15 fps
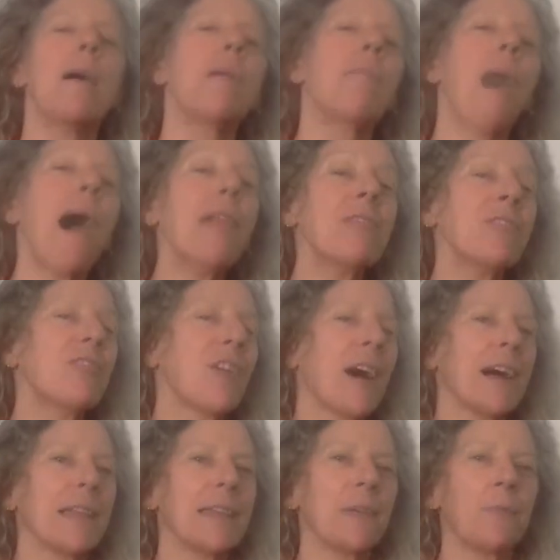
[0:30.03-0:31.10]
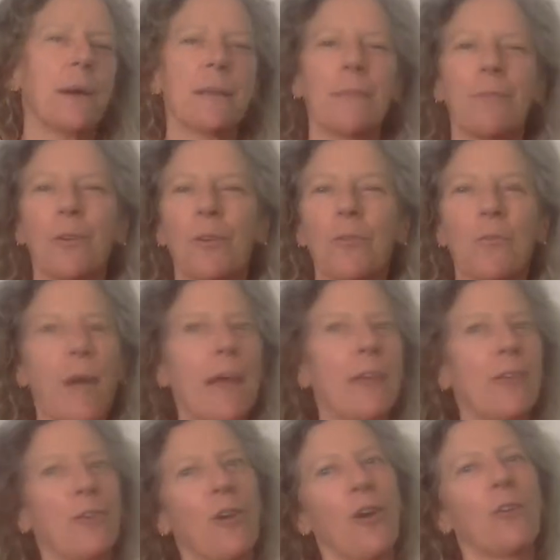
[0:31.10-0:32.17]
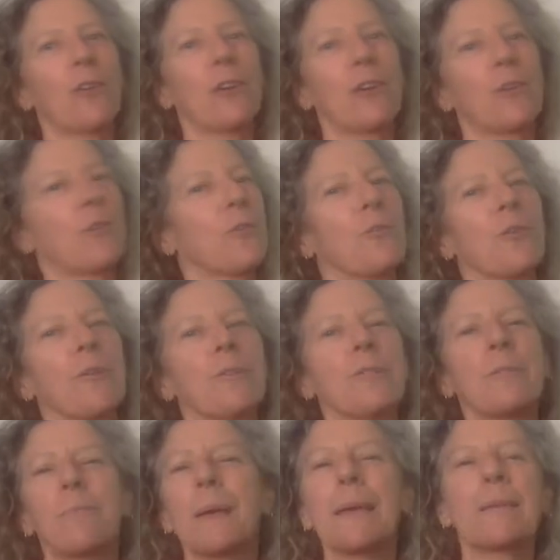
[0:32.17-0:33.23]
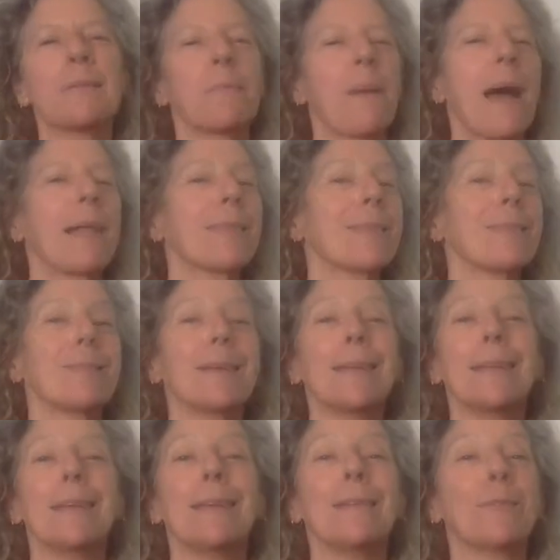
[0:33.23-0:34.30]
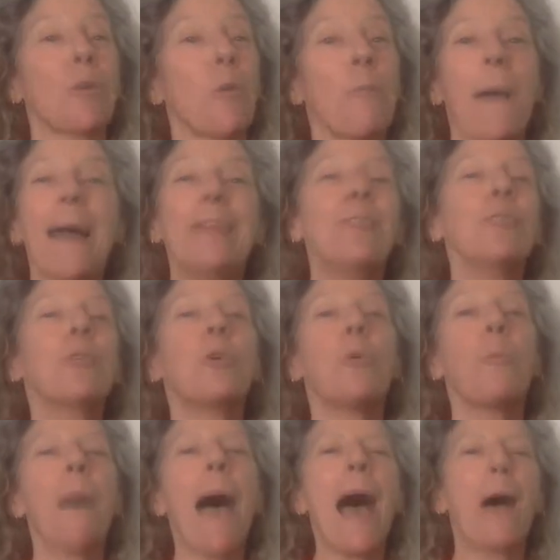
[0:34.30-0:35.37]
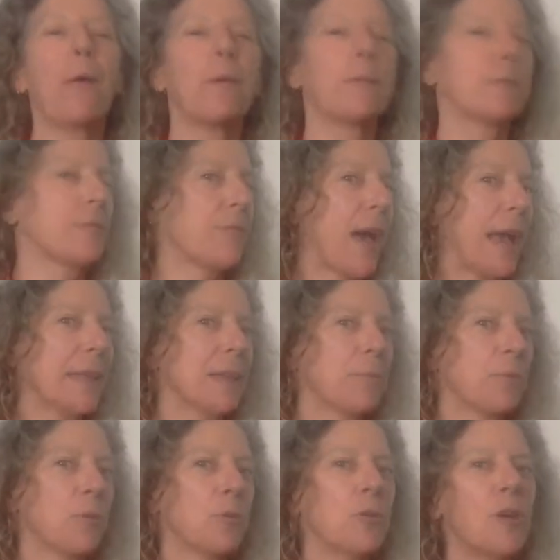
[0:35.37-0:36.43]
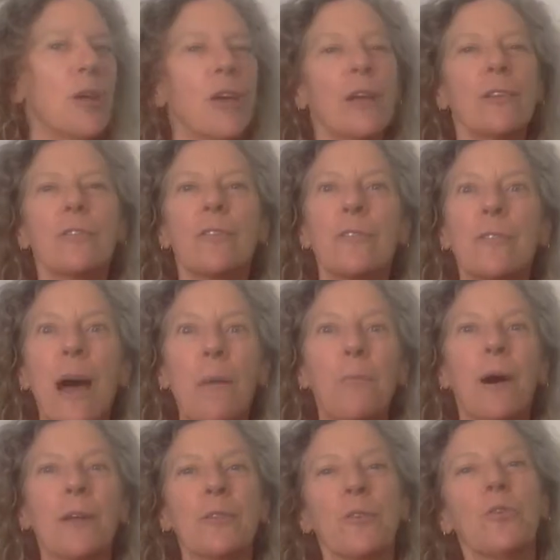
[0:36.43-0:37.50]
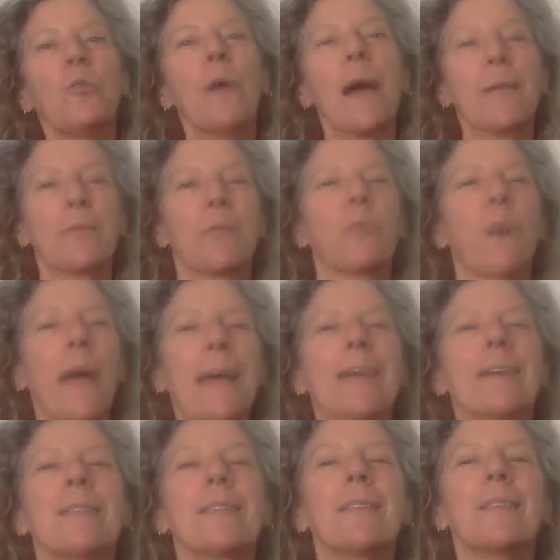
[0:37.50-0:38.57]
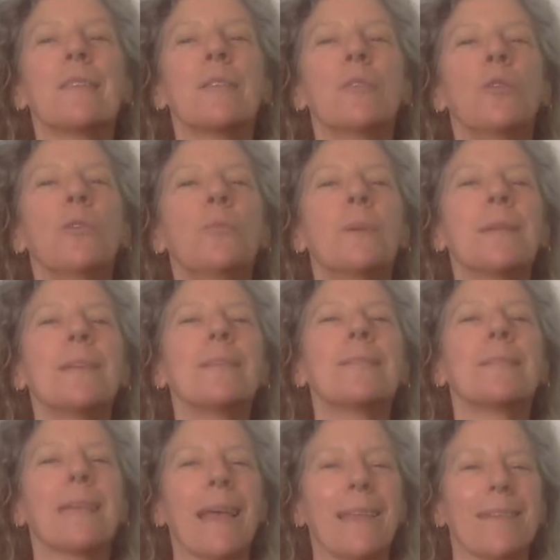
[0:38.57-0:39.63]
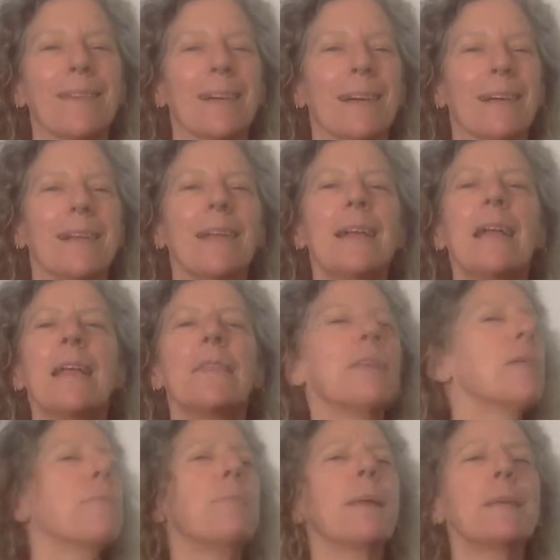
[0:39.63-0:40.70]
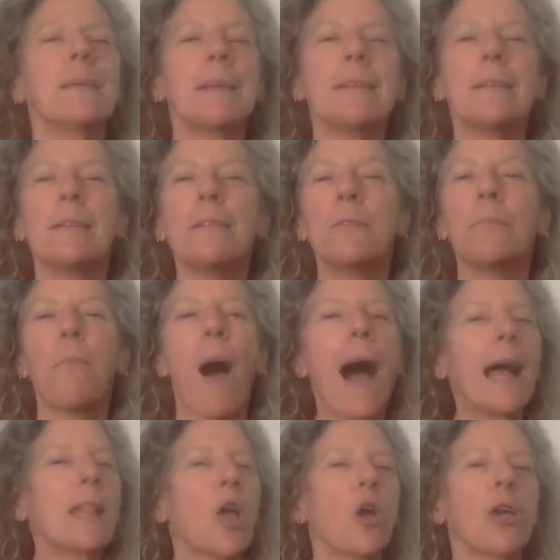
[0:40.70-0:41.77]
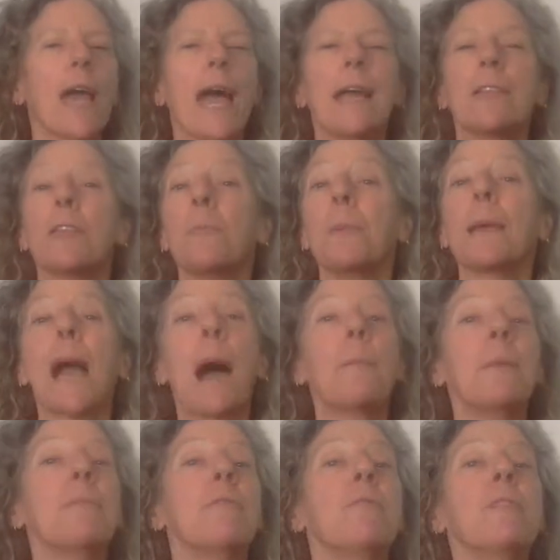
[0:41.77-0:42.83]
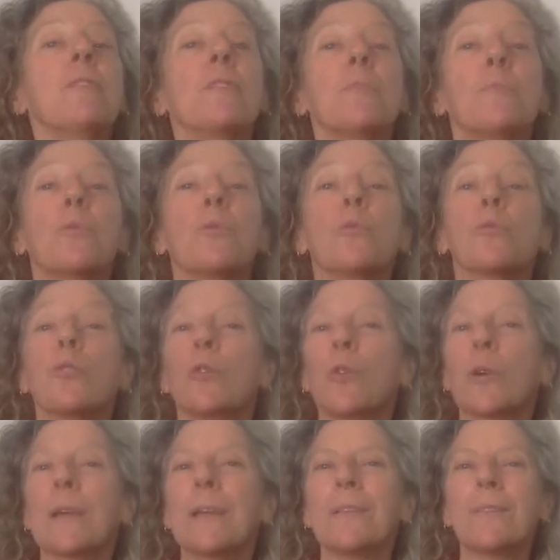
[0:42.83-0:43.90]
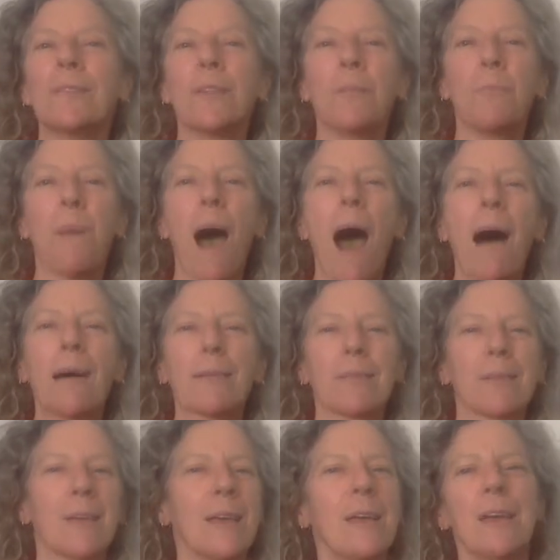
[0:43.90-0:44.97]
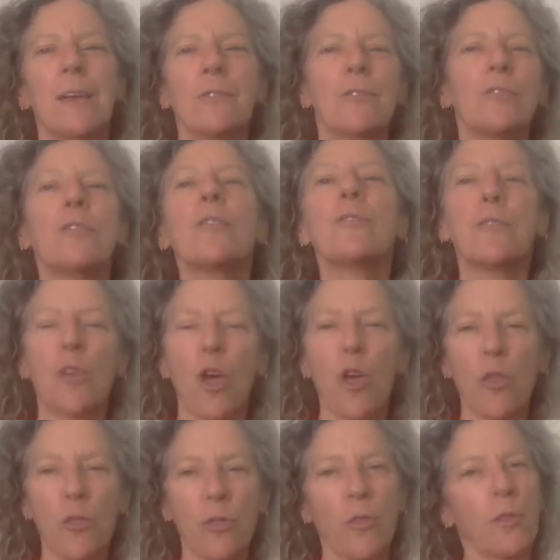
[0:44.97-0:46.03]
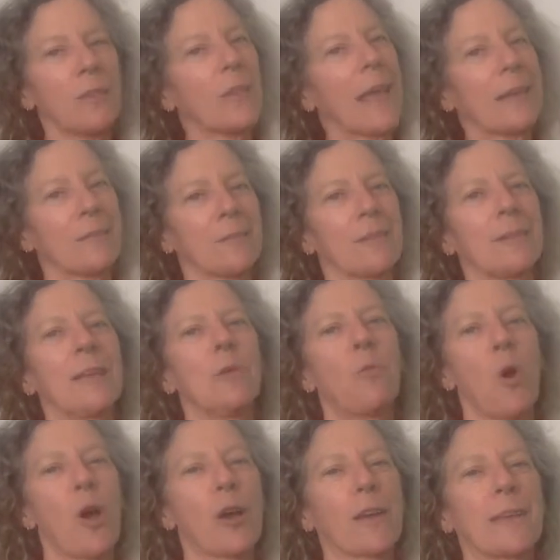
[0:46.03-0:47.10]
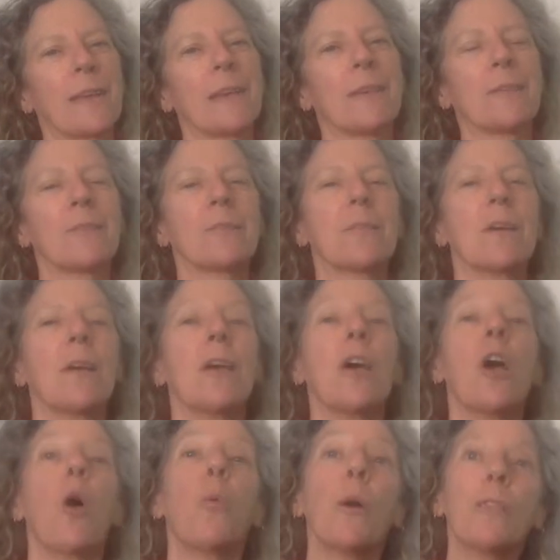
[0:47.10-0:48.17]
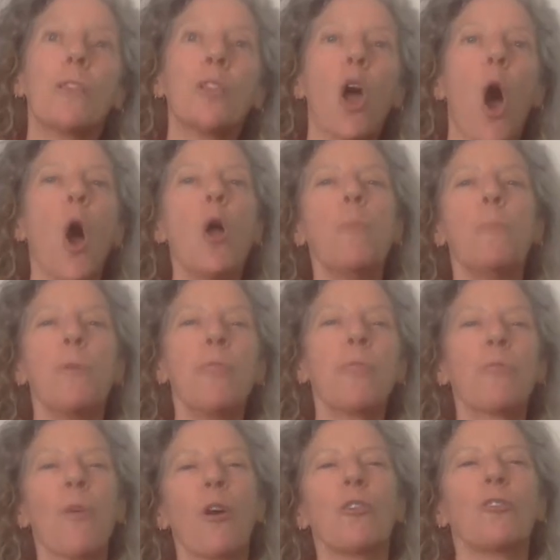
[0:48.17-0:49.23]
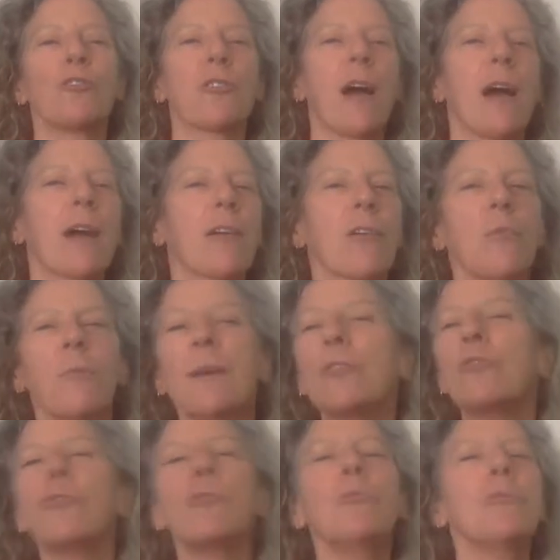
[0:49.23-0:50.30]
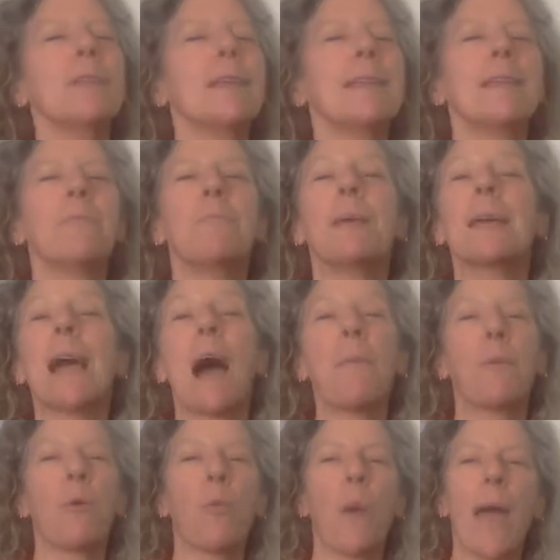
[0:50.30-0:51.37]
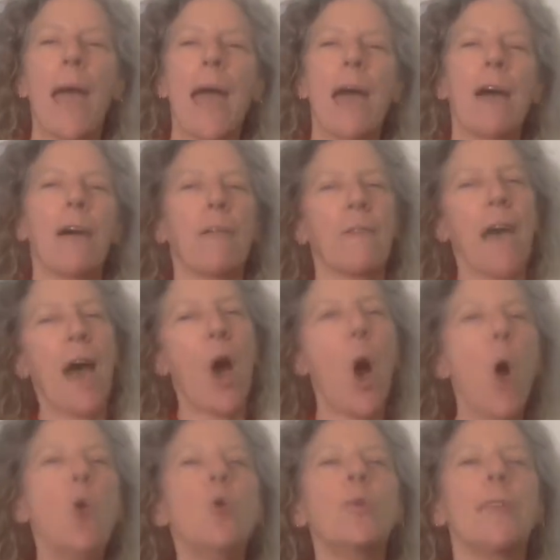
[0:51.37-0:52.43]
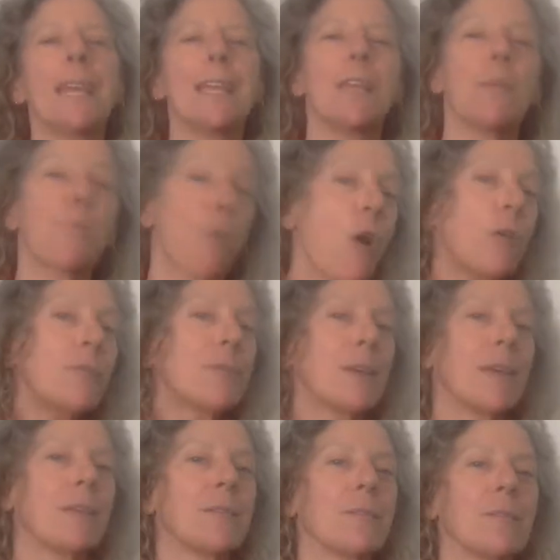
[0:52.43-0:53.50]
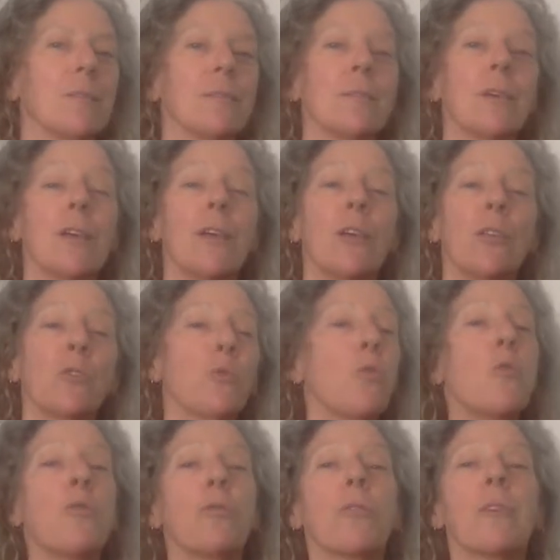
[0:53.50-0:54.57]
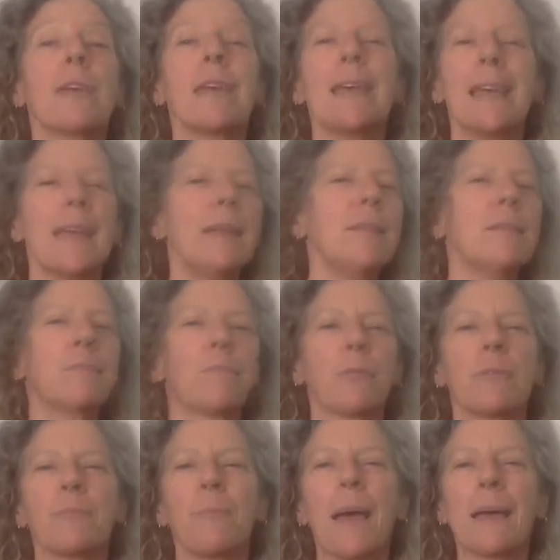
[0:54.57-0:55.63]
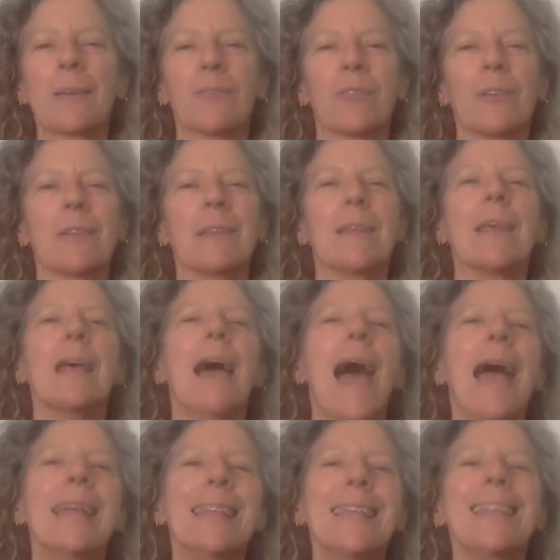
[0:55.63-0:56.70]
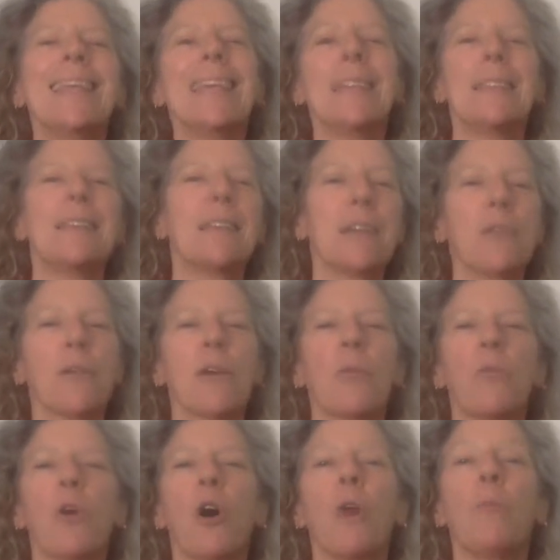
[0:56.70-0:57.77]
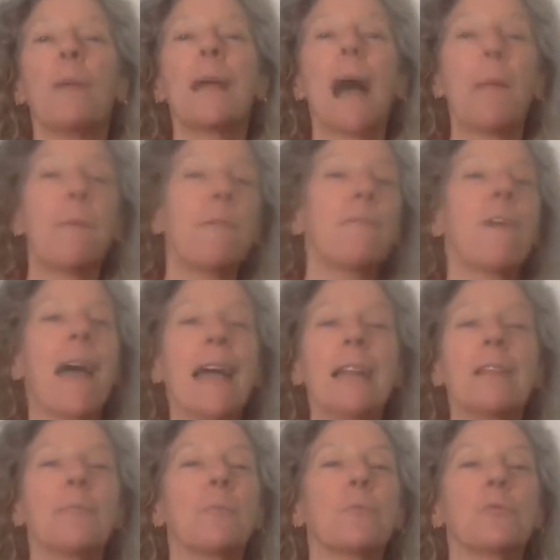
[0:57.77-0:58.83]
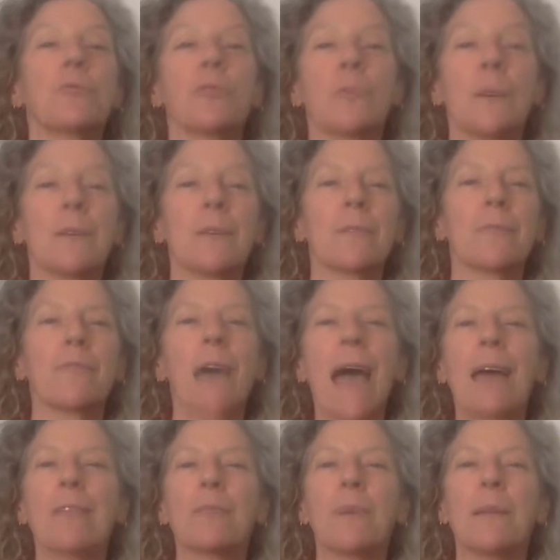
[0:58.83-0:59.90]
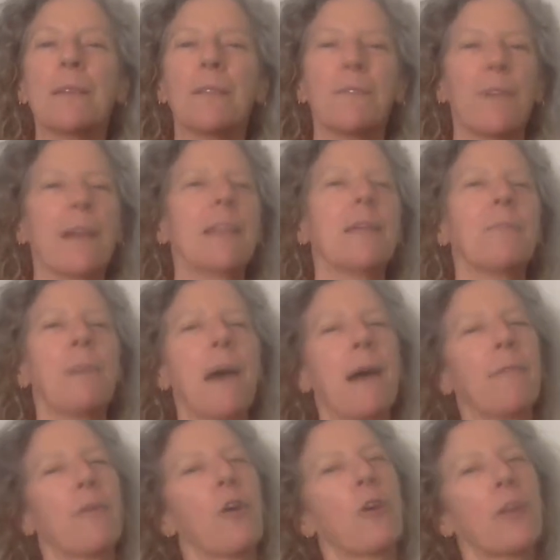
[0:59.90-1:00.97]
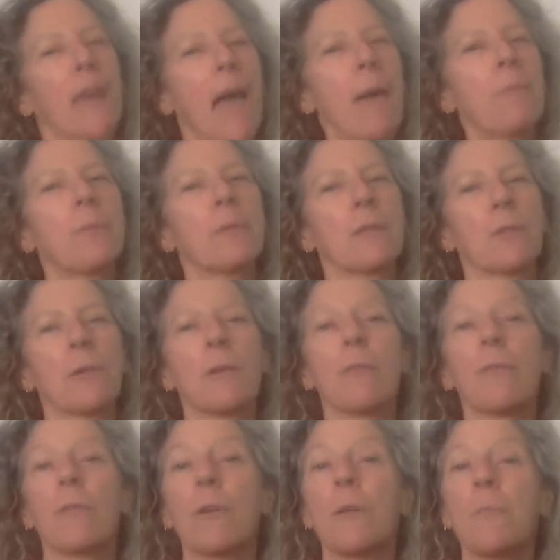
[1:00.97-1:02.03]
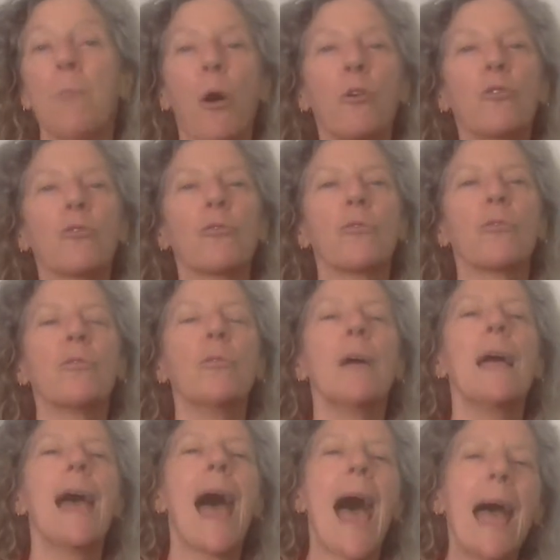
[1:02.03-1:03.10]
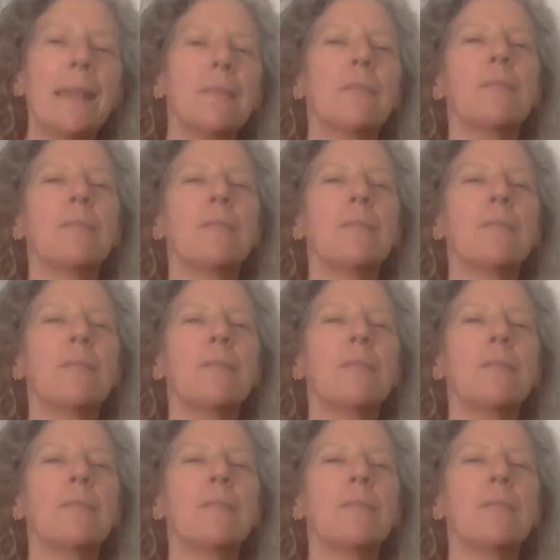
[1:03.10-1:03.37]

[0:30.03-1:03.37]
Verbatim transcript: Patanjali, one of the great yogic gurus, speaks about the siddhis or magical powers available to someone who has awakened this luminous center, the ability to bilocate, to become invisible, to look into the past, to discern the destiny workings. With an open throat chakra, we tune in and become aware of our own inner processes, truth, introspection, and in the interior world become available to us as we develop our vocabulary for emotional and the